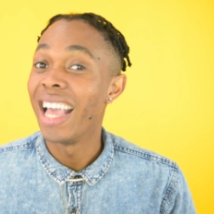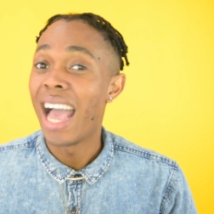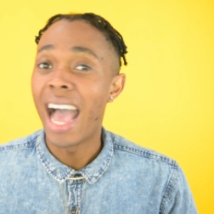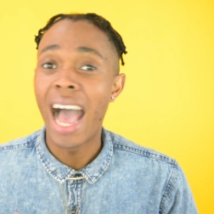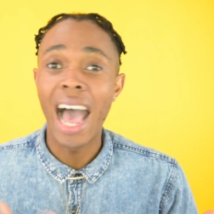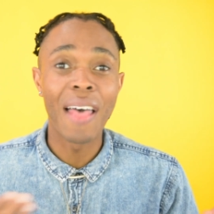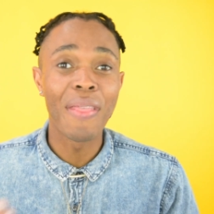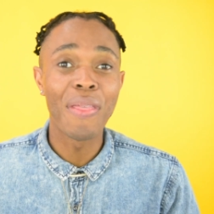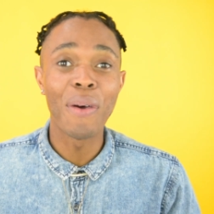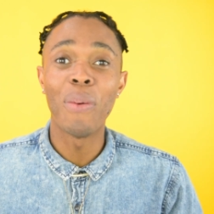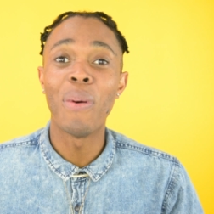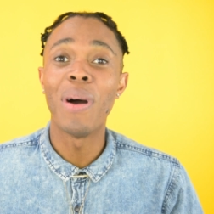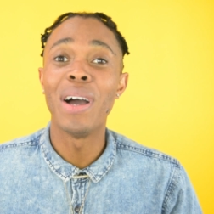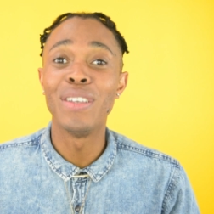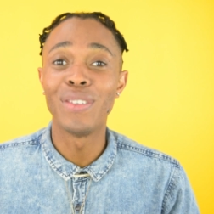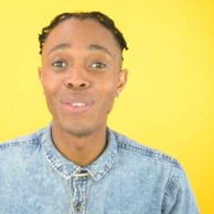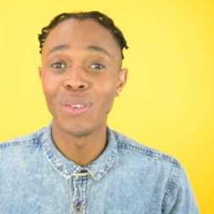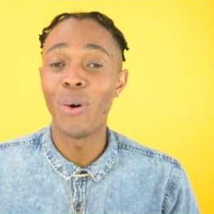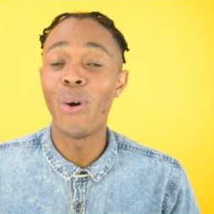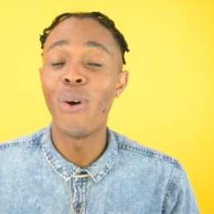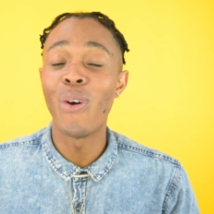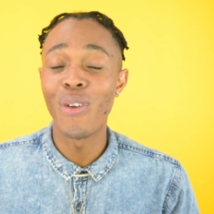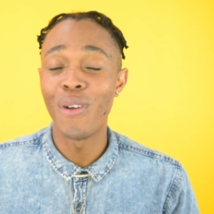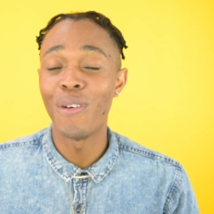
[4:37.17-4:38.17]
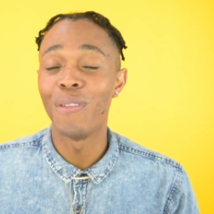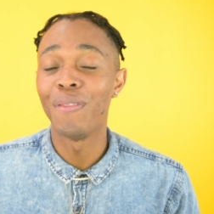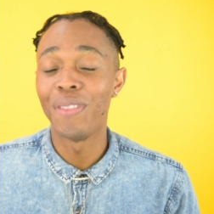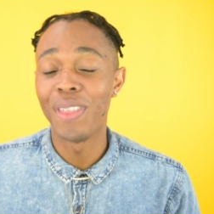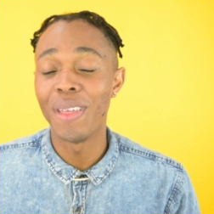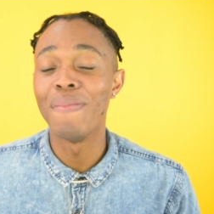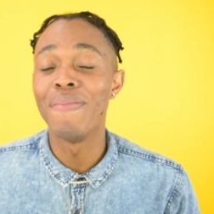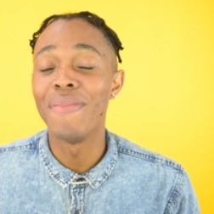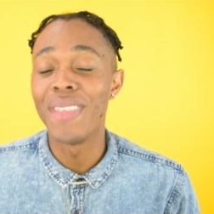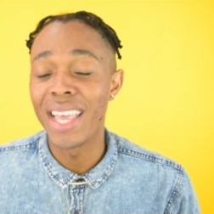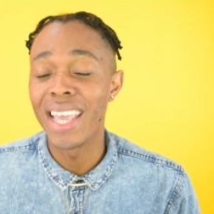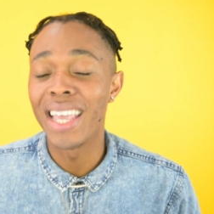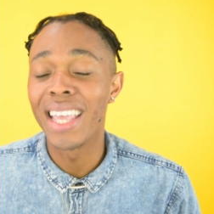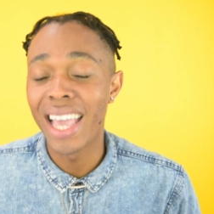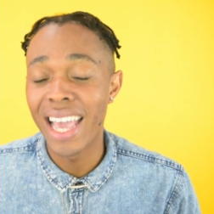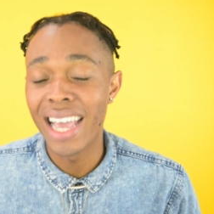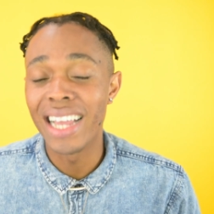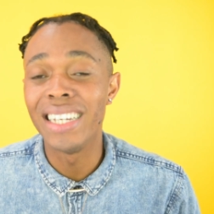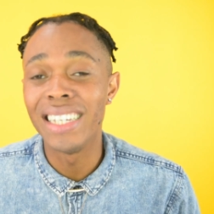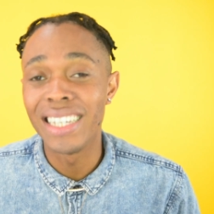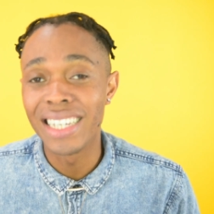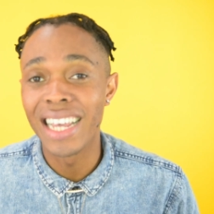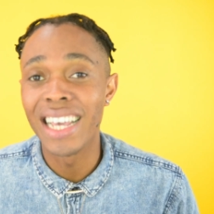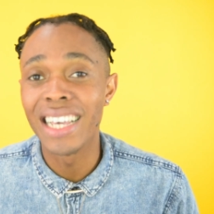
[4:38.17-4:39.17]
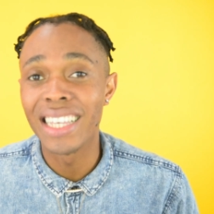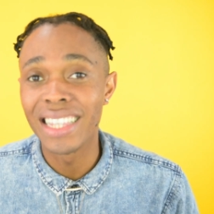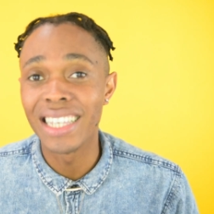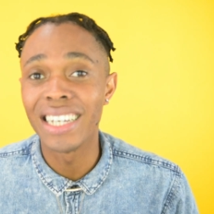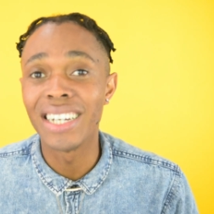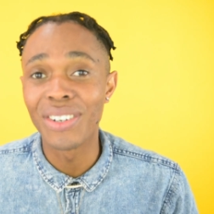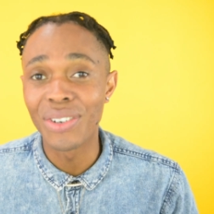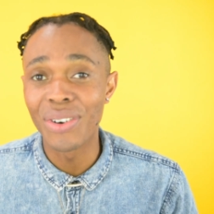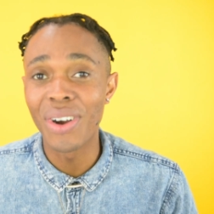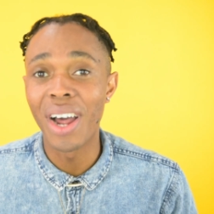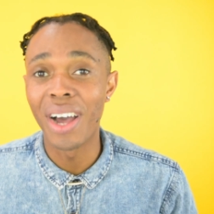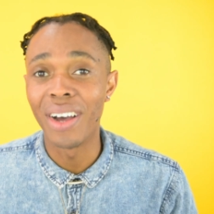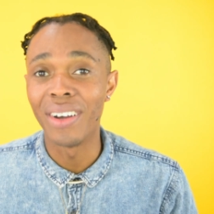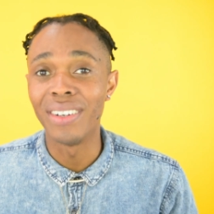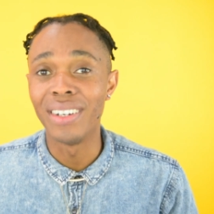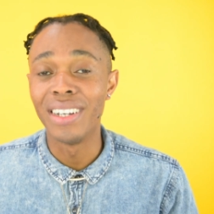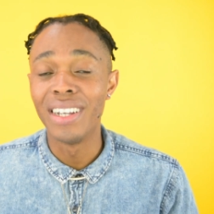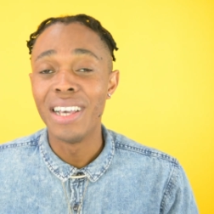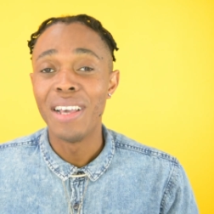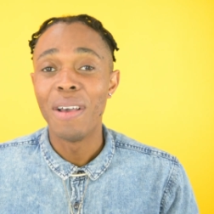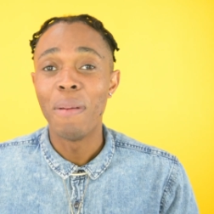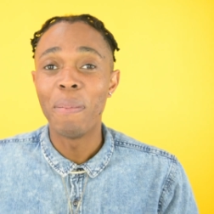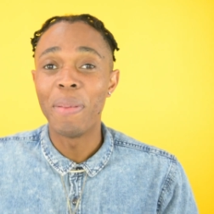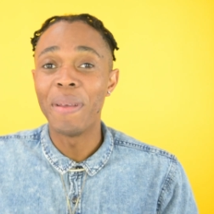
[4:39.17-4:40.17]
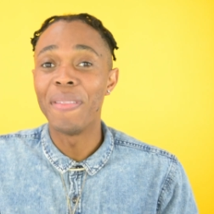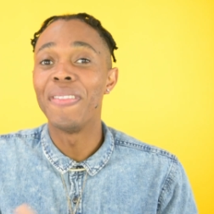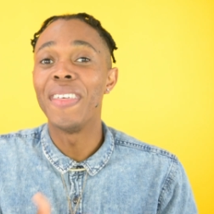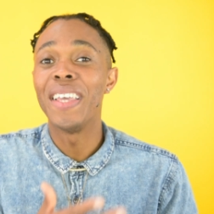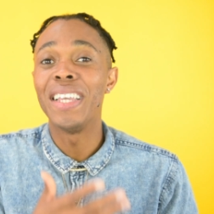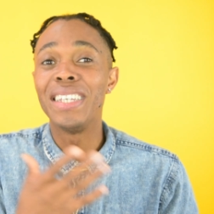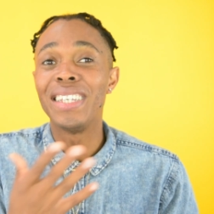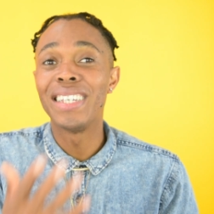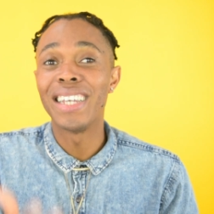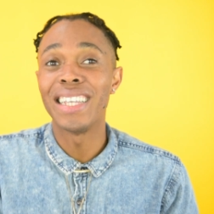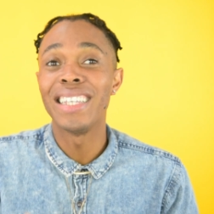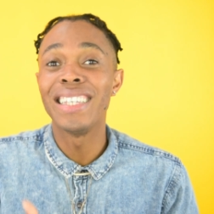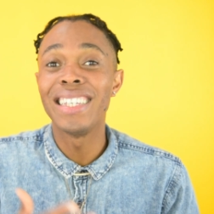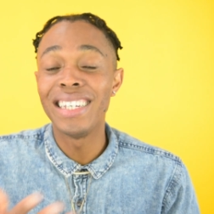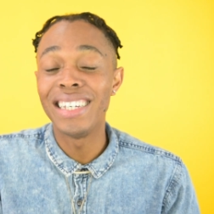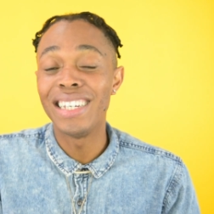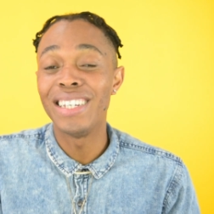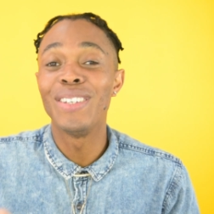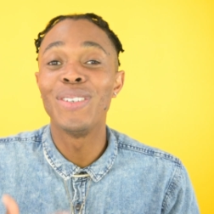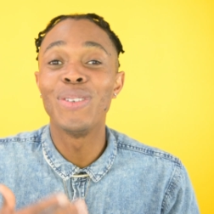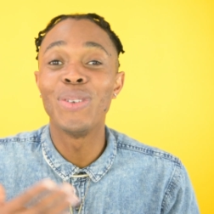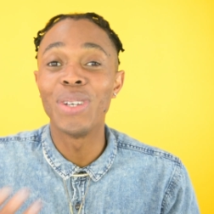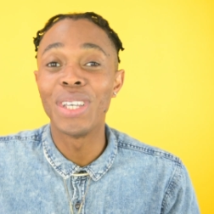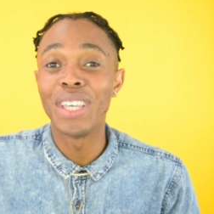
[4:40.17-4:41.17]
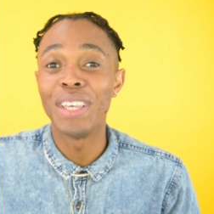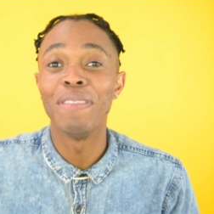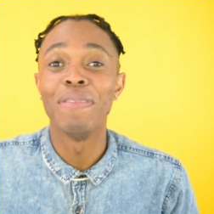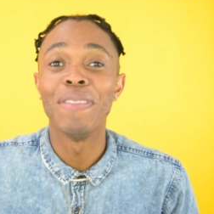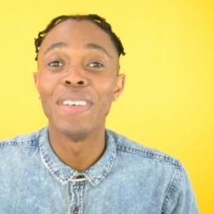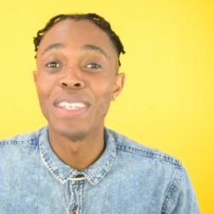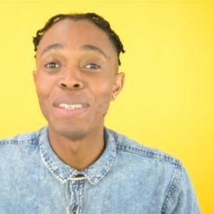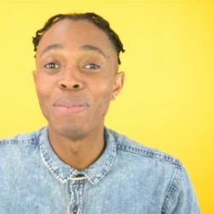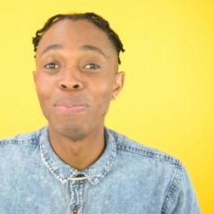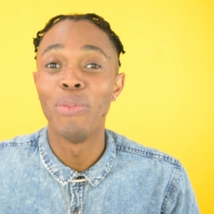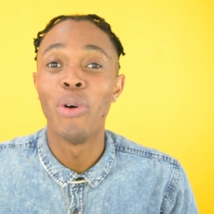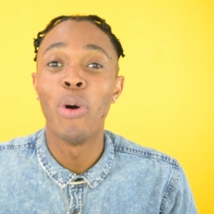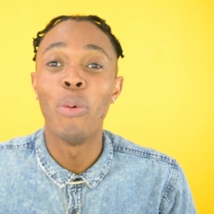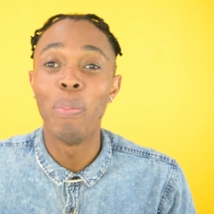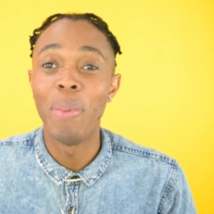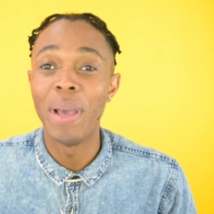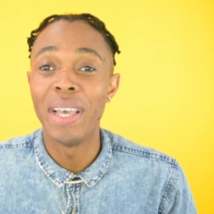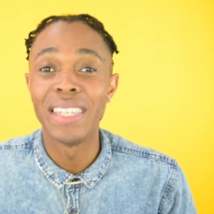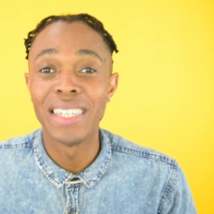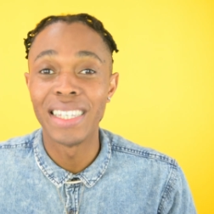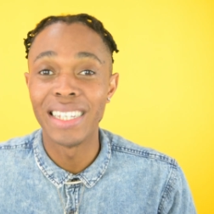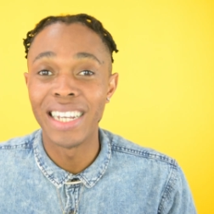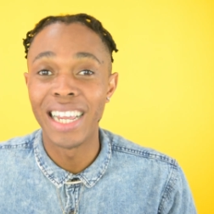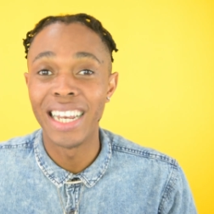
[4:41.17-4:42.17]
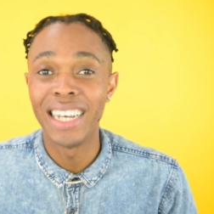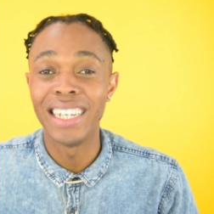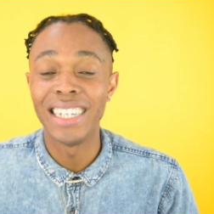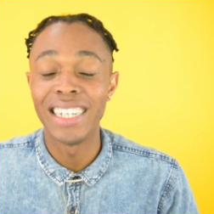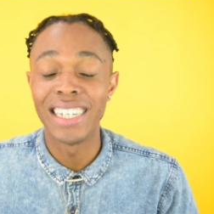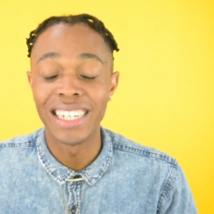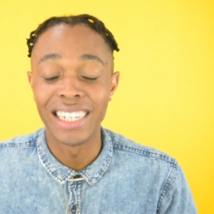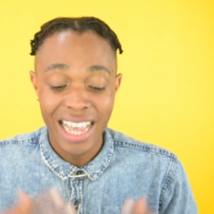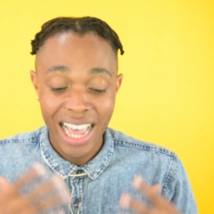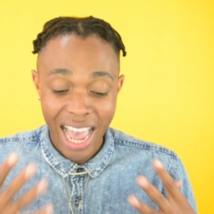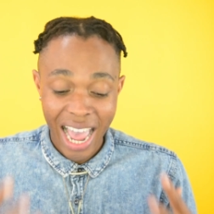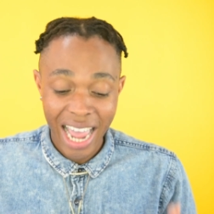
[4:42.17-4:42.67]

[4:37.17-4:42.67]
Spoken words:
Otherwise, all of them, they can take the crown, but they just need to give us more personality.